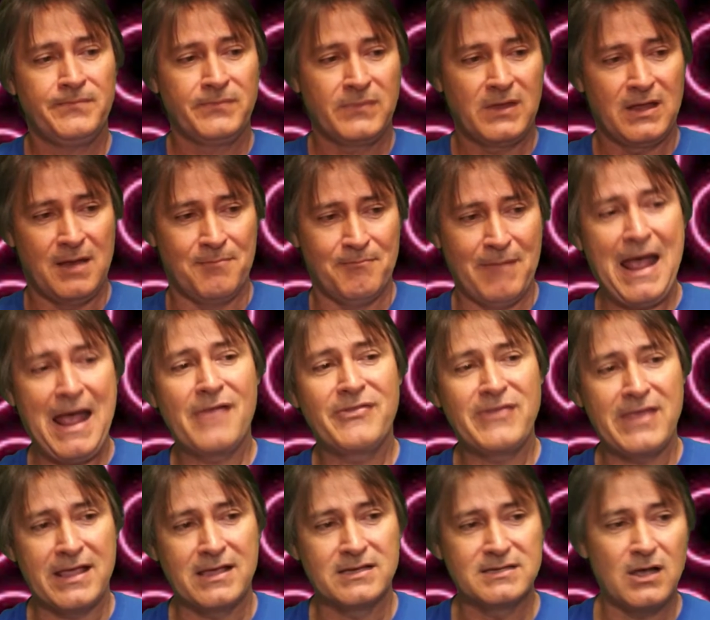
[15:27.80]
And my
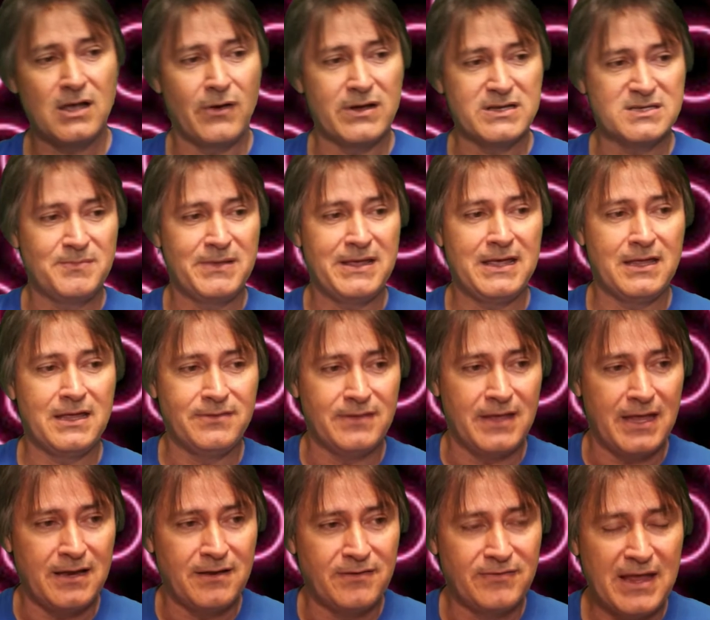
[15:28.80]
thing has always been
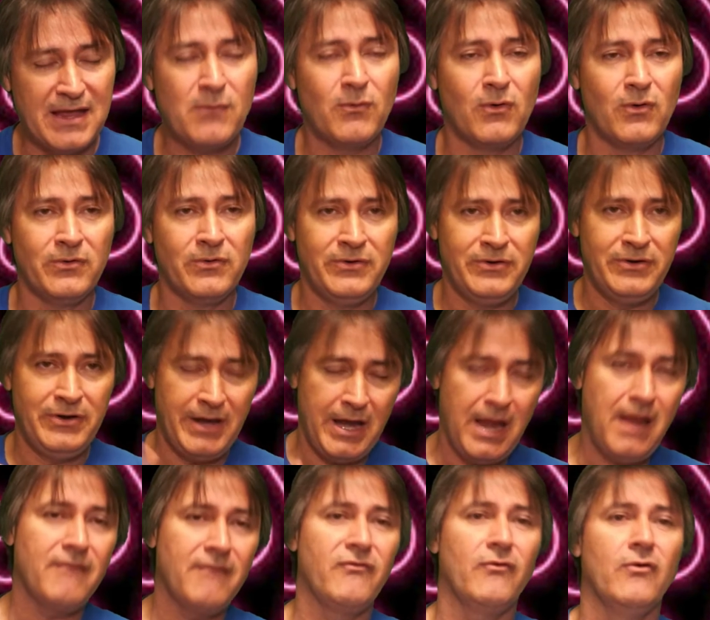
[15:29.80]
that they will
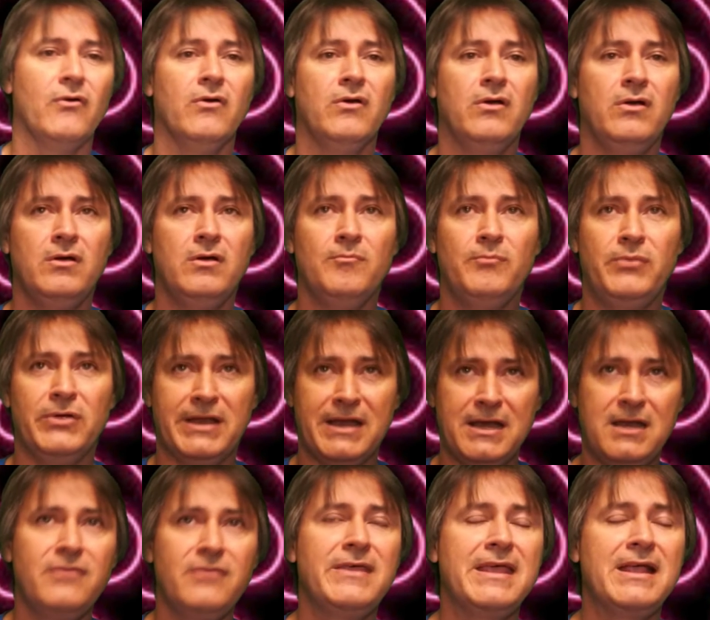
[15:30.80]
never put
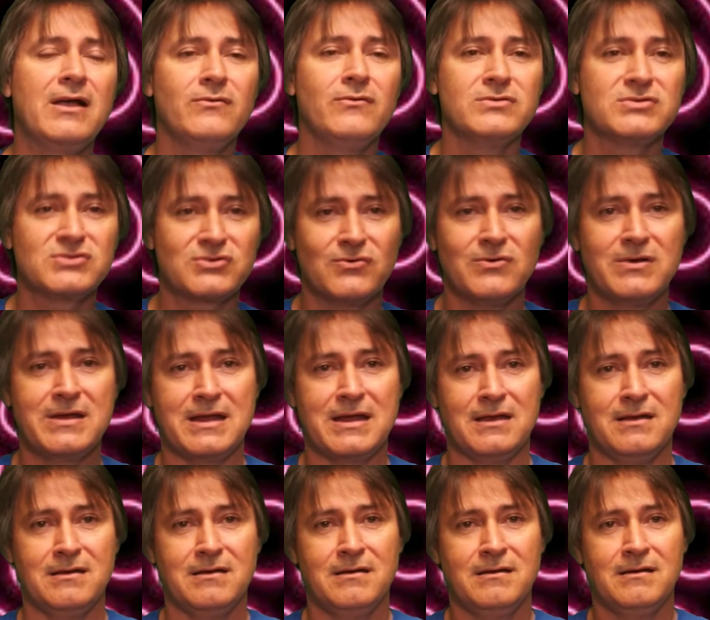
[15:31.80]
anything on the
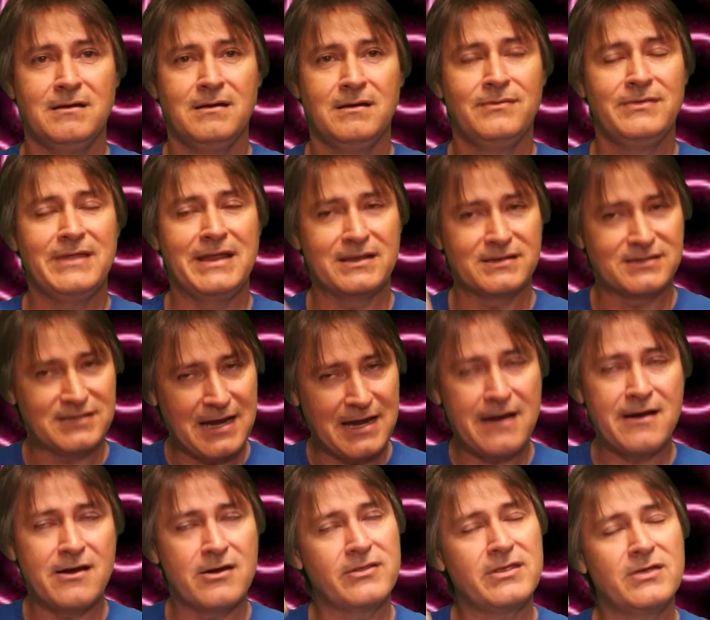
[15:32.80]
screen that is
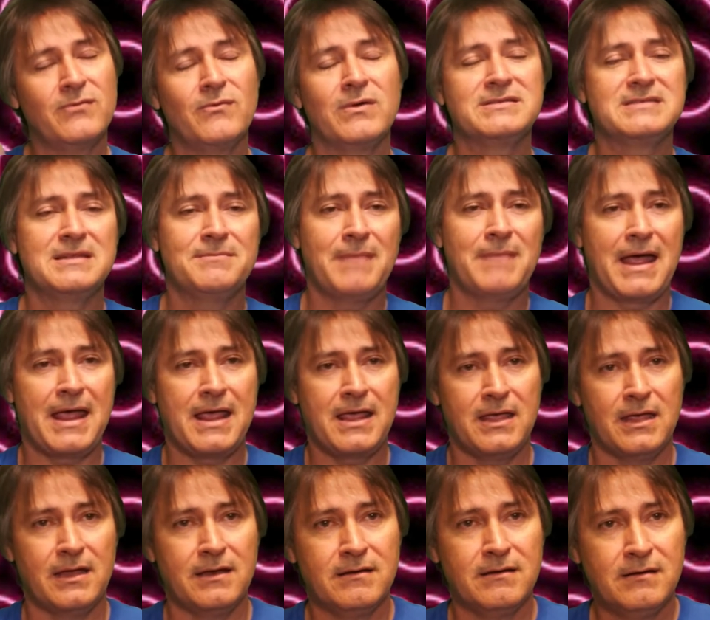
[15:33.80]
scarier than what's in my
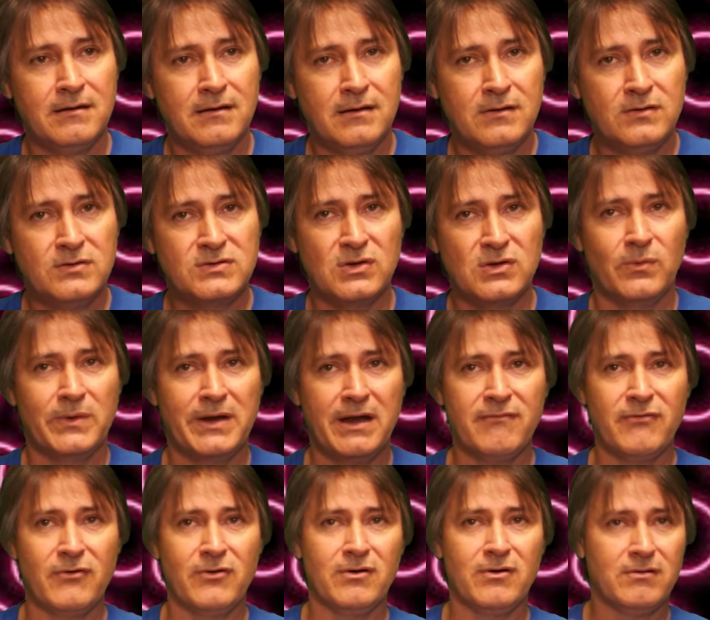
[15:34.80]
head. So
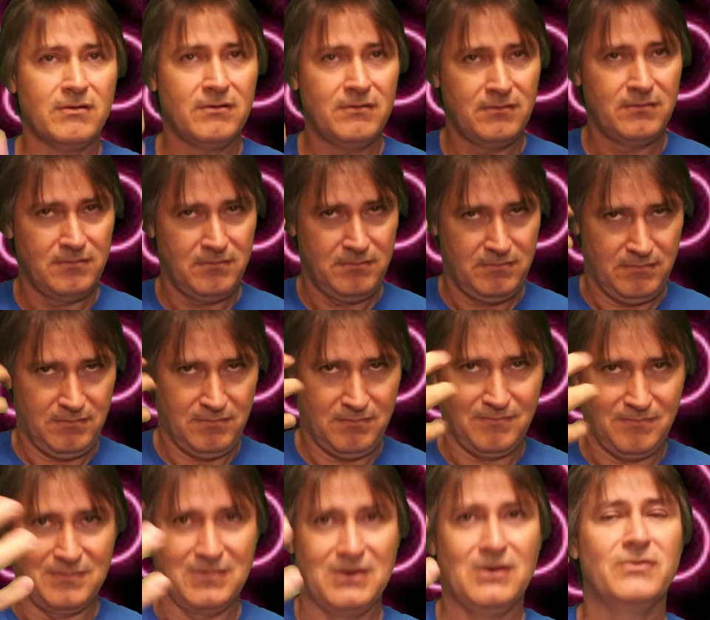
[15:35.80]
whenever,
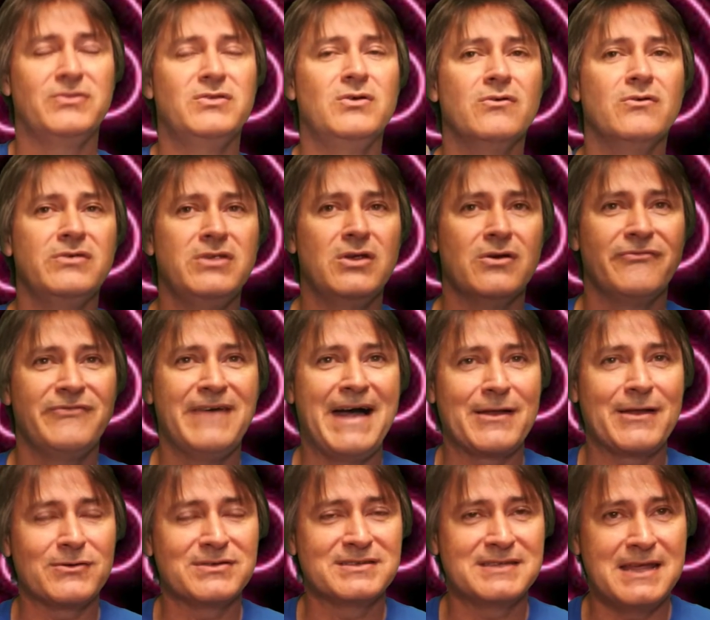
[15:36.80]
your
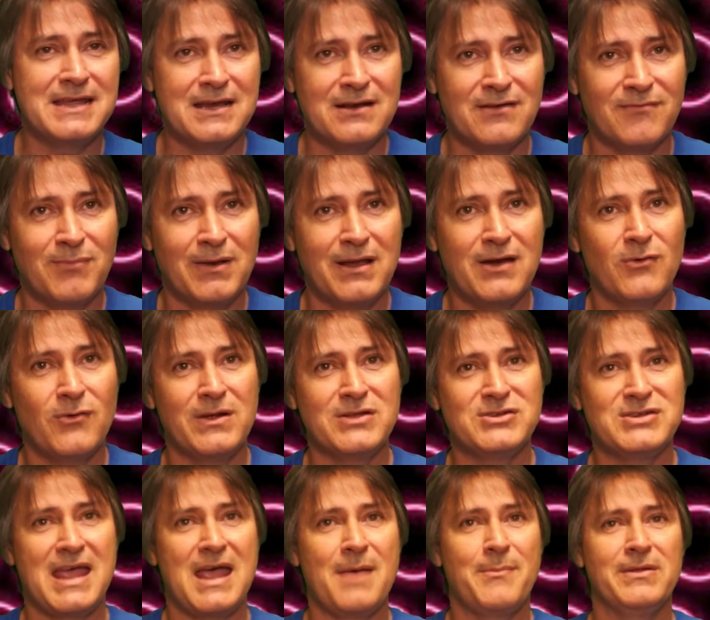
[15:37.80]
final scene of Blair Witch
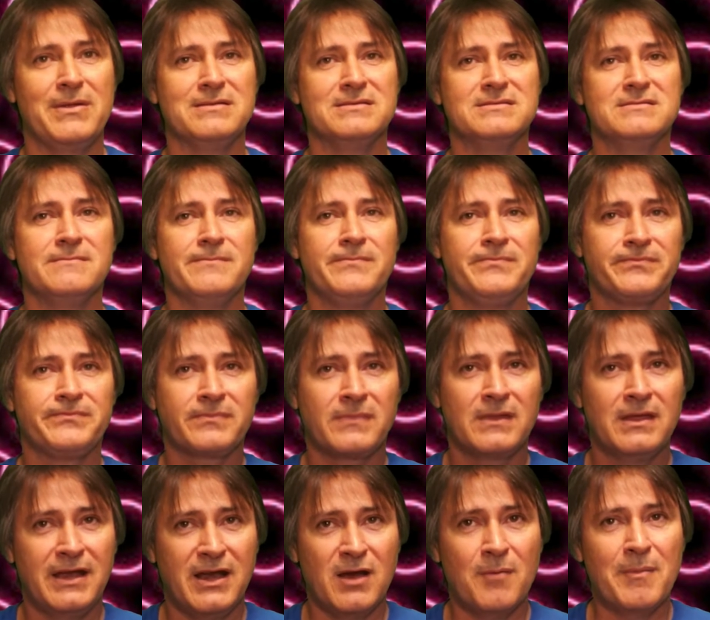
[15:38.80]
happens
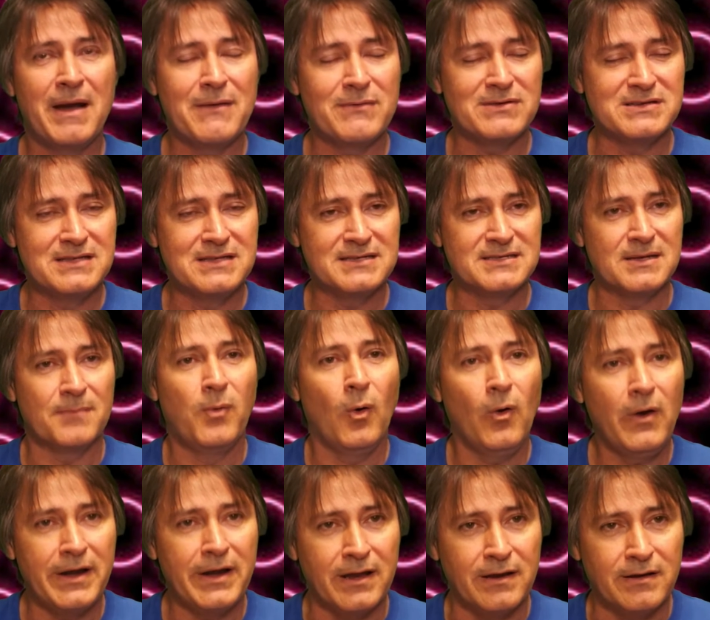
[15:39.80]
and everybody was
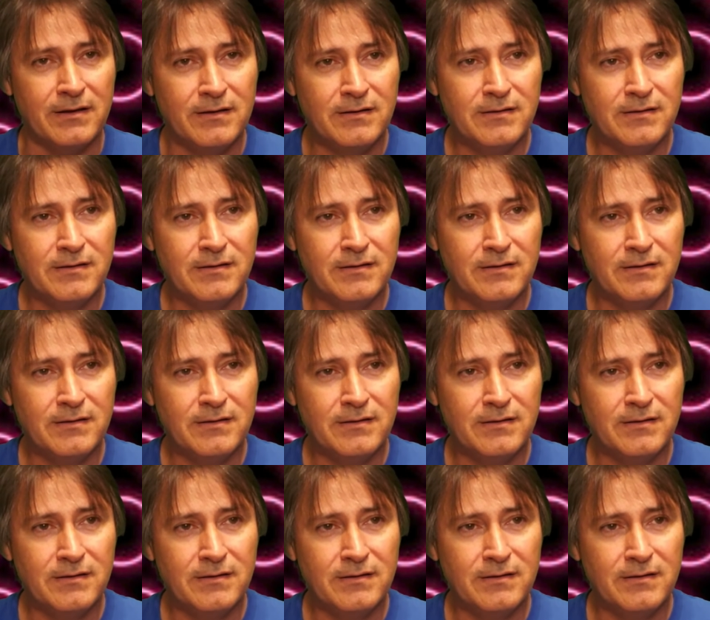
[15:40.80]
disappointed,